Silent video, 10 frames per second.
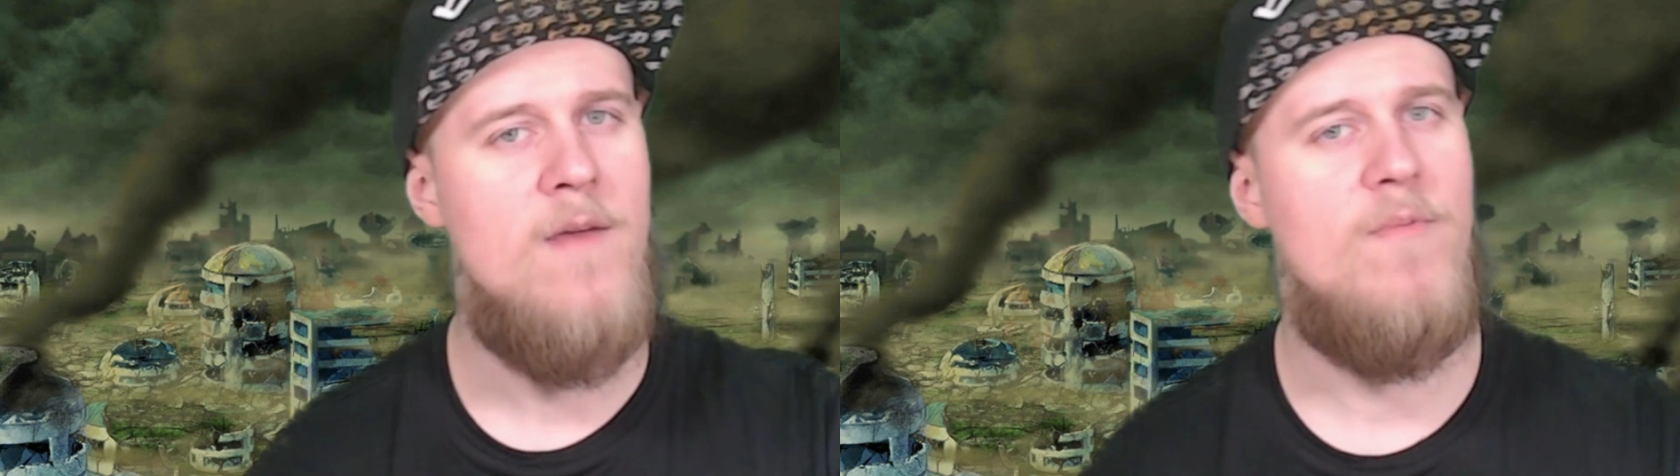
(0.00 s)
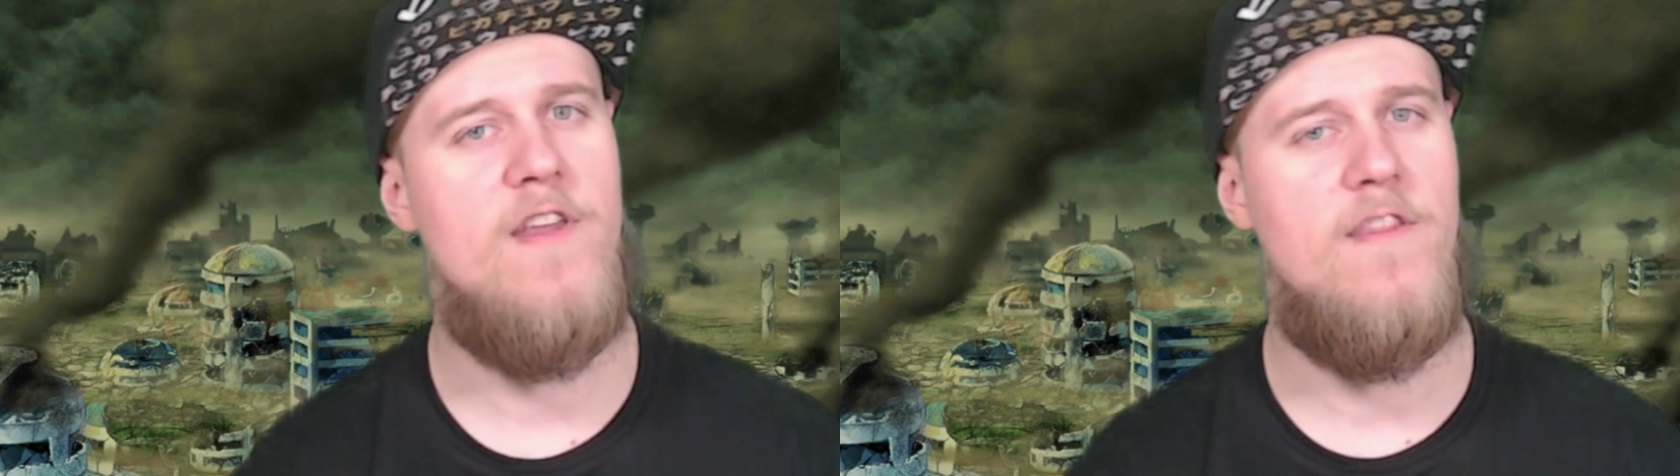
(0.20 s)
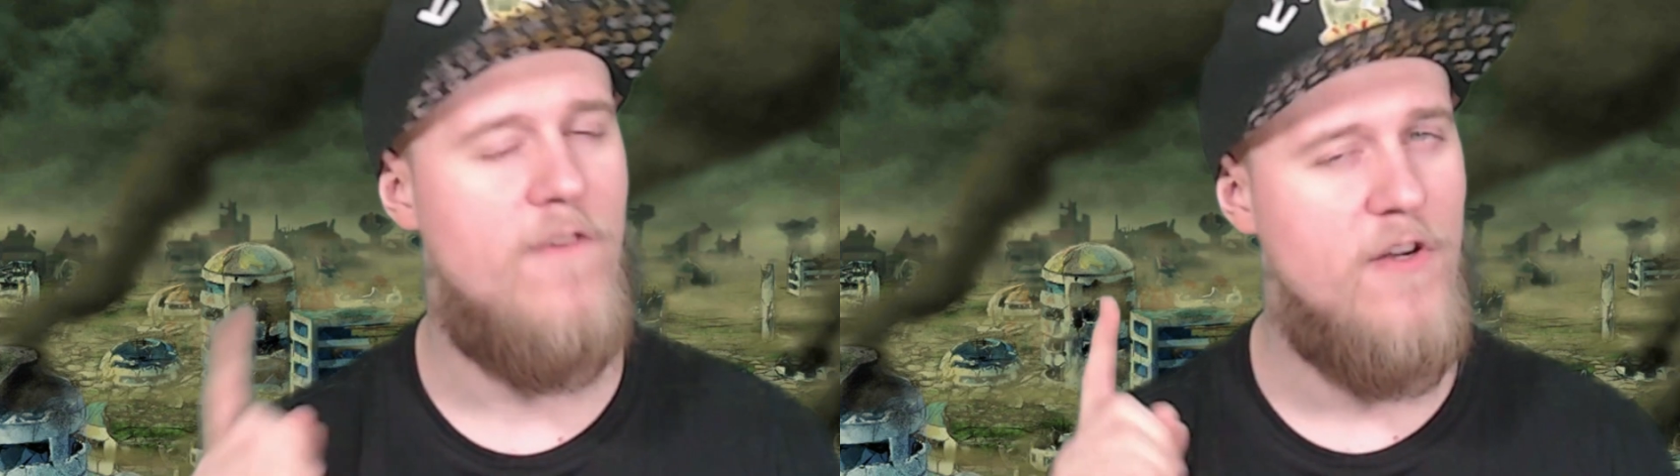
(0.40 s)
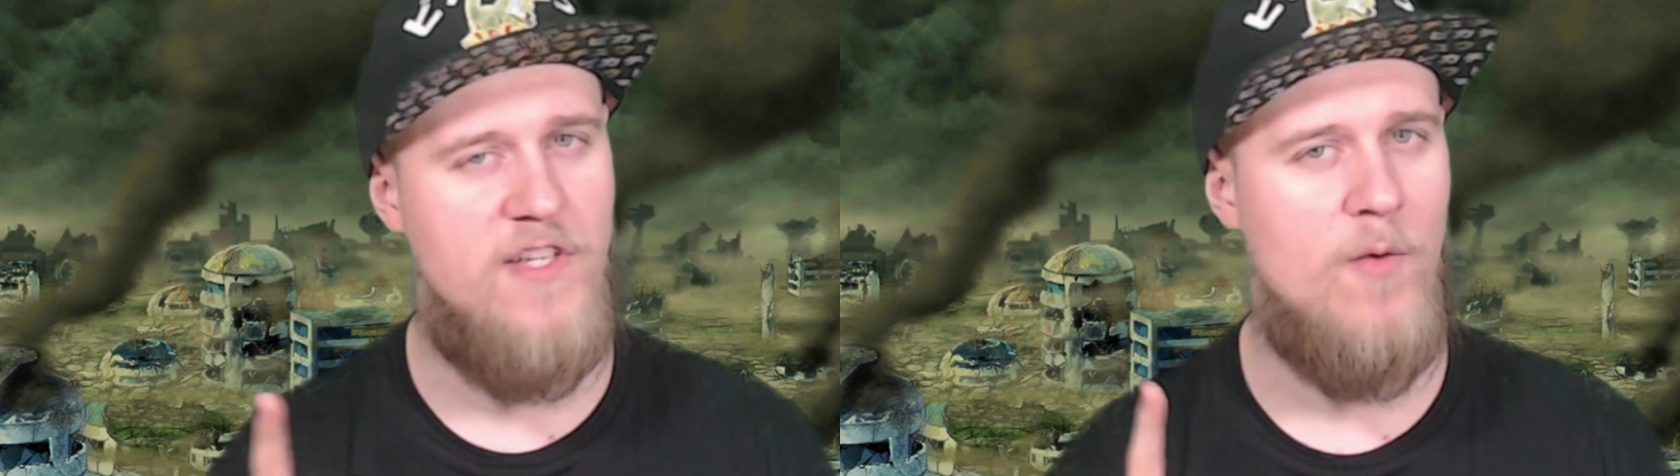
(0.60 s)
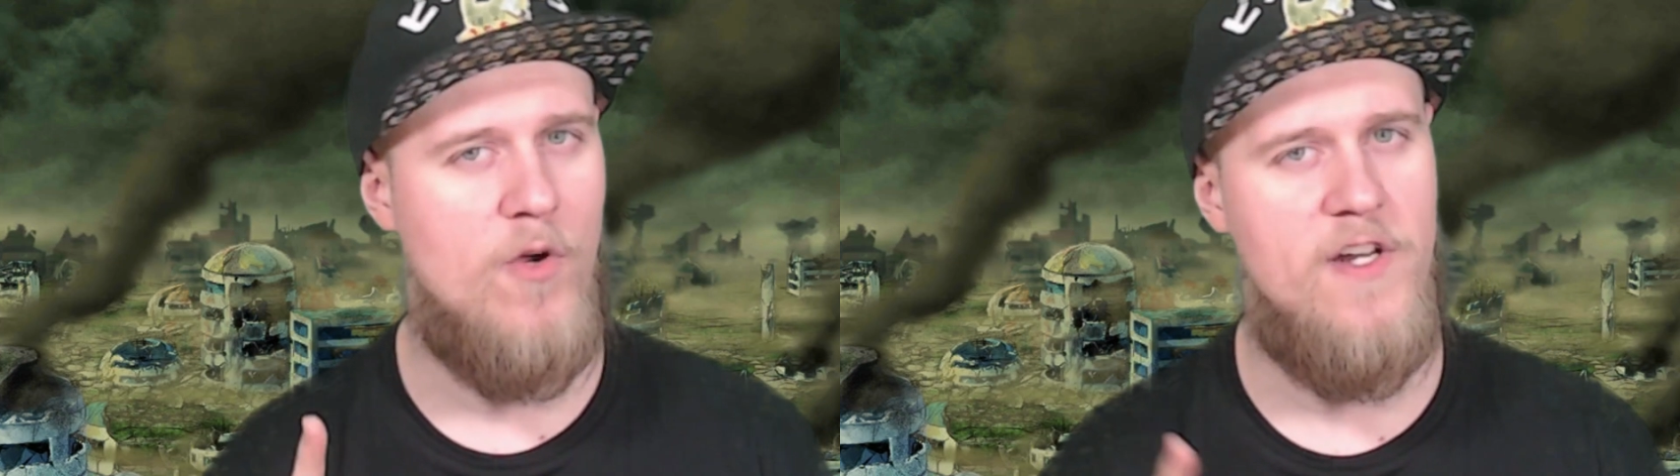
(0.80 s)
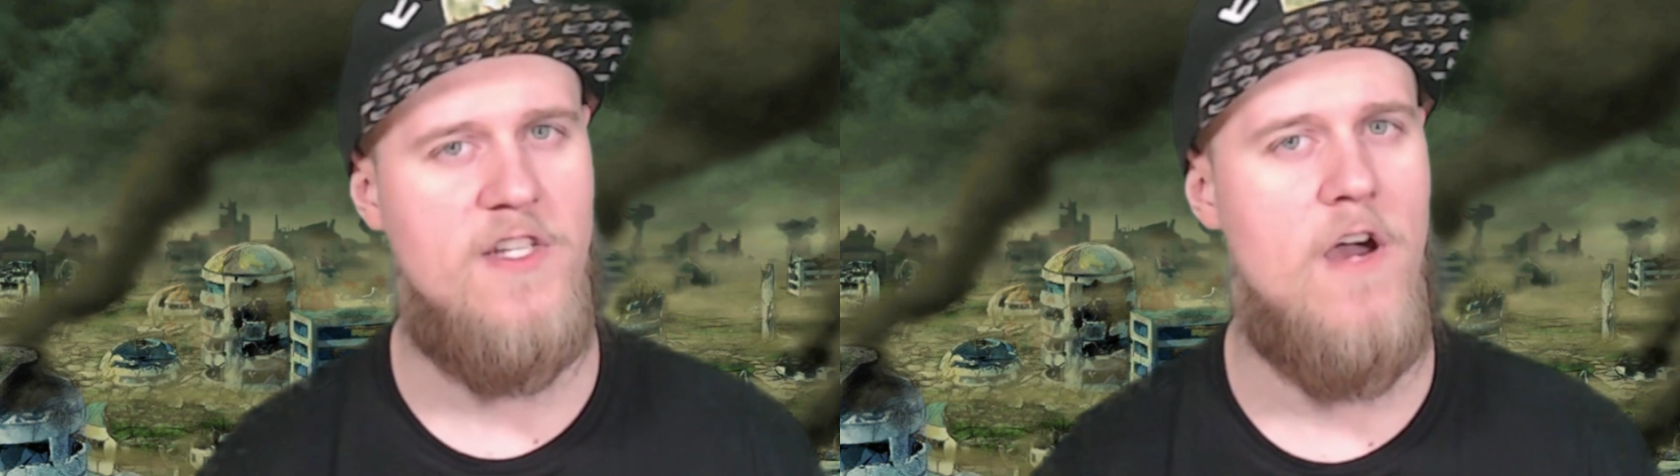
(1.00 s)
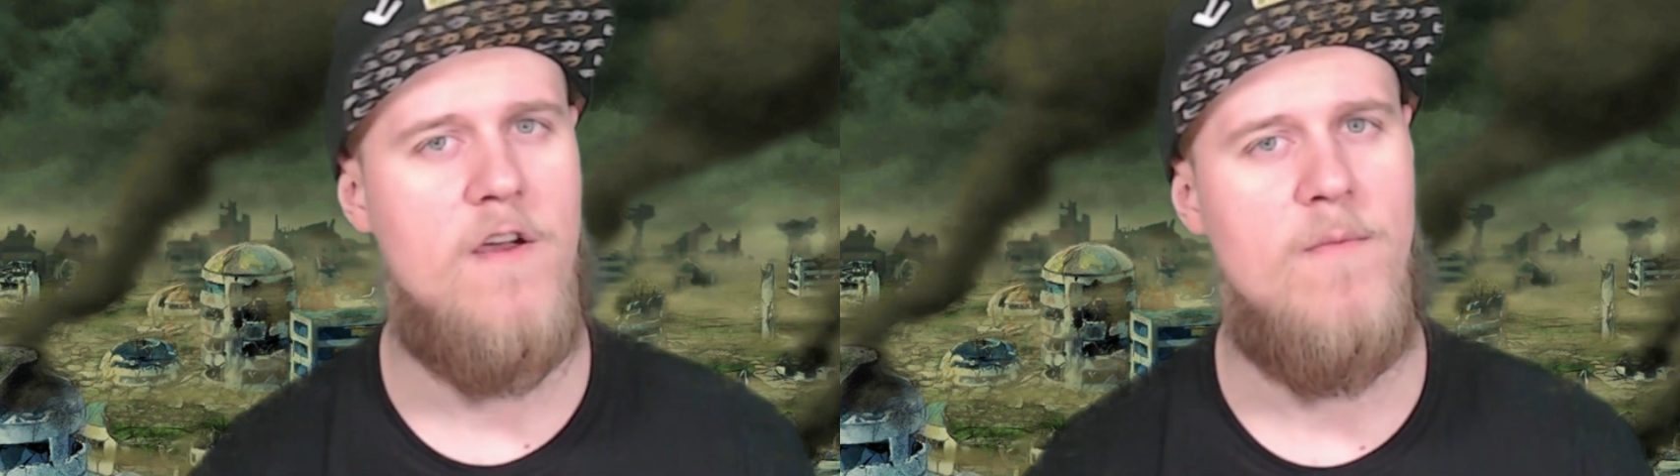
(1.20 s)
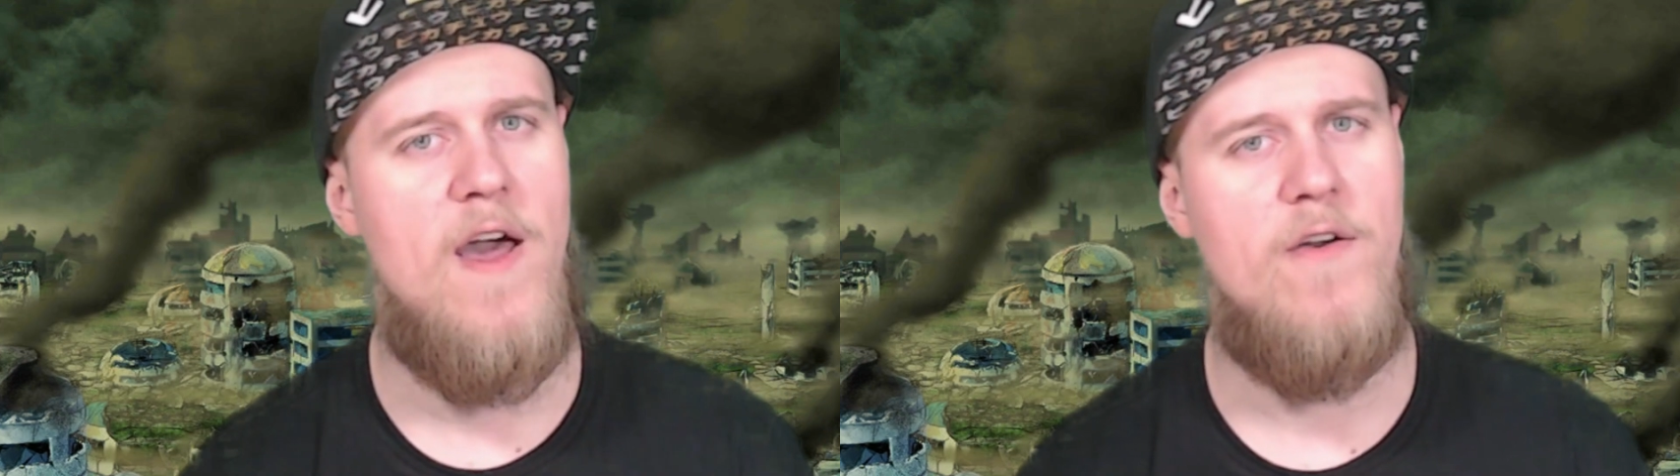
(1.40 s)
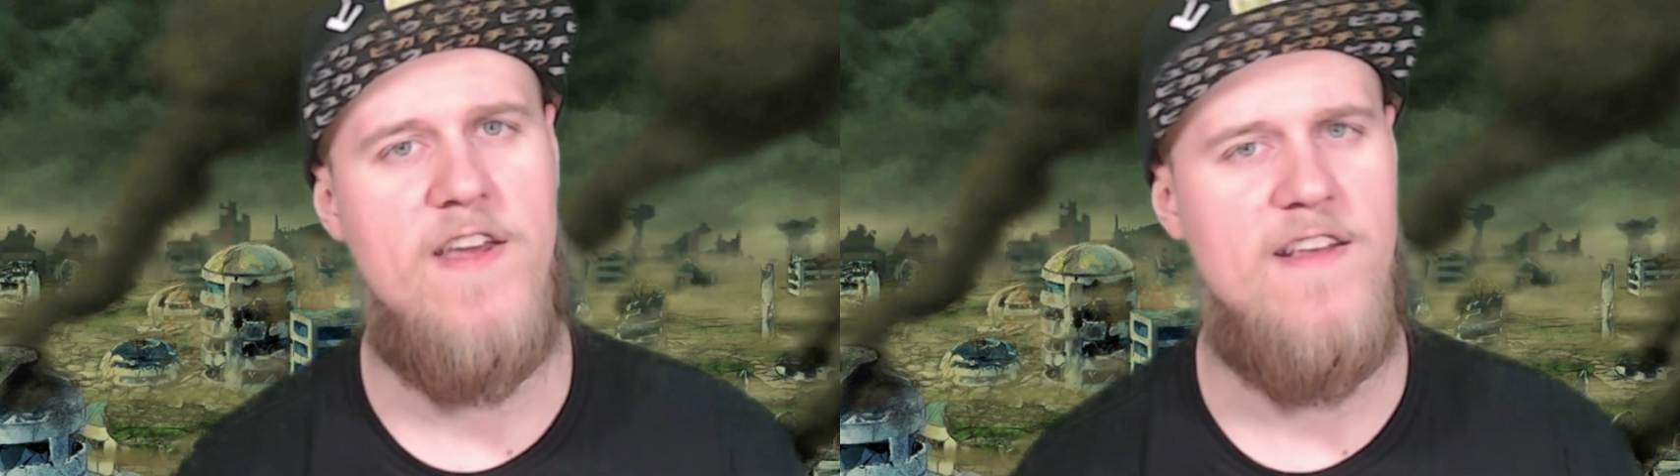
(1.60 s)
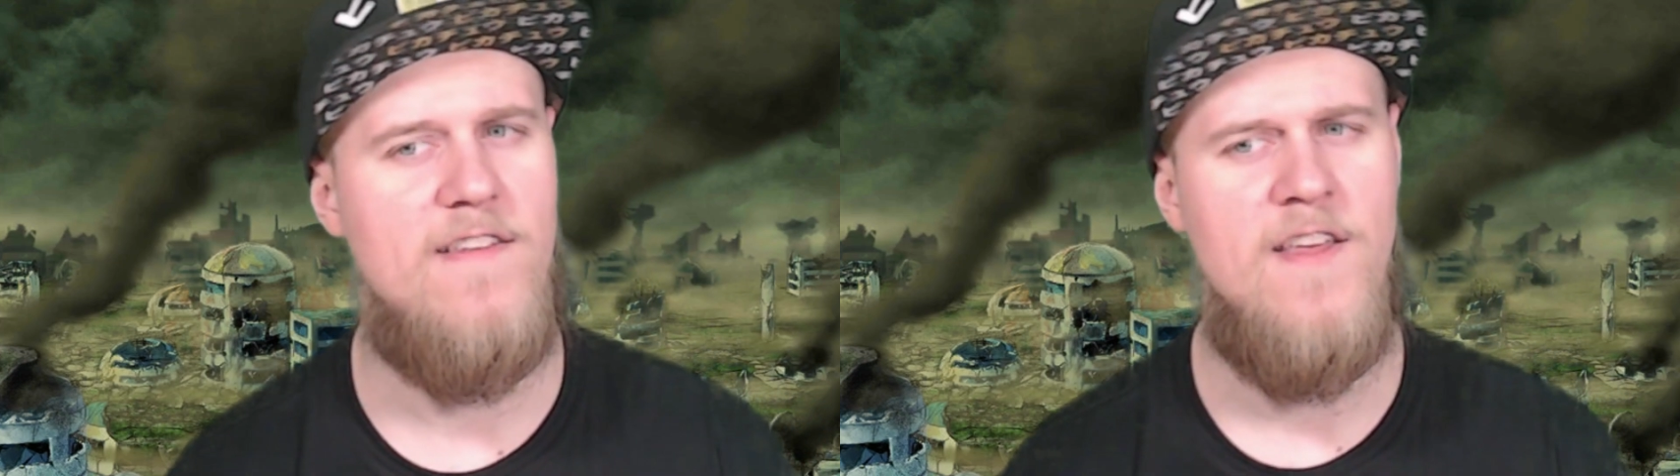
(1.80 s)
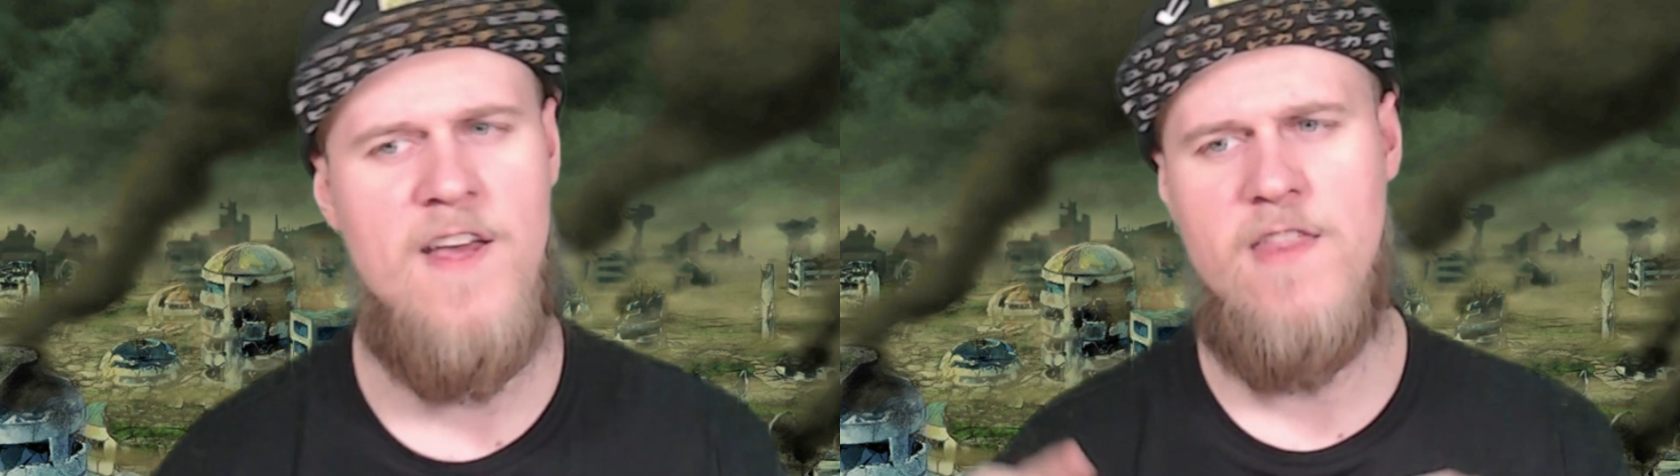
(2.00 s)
But the first thing we're going to talk about is